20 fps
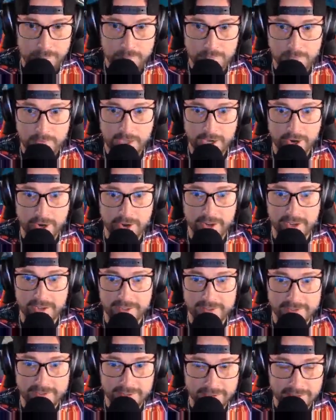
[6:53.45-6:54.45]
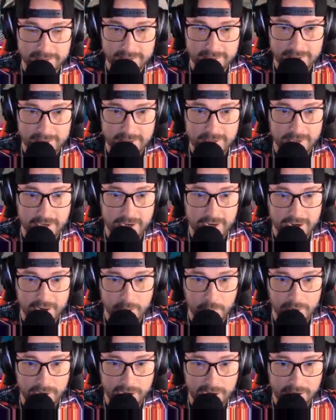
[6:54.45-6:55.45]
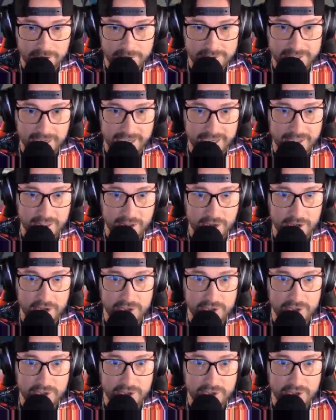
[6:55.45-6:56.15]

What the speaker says: There it is. All right, we got our second long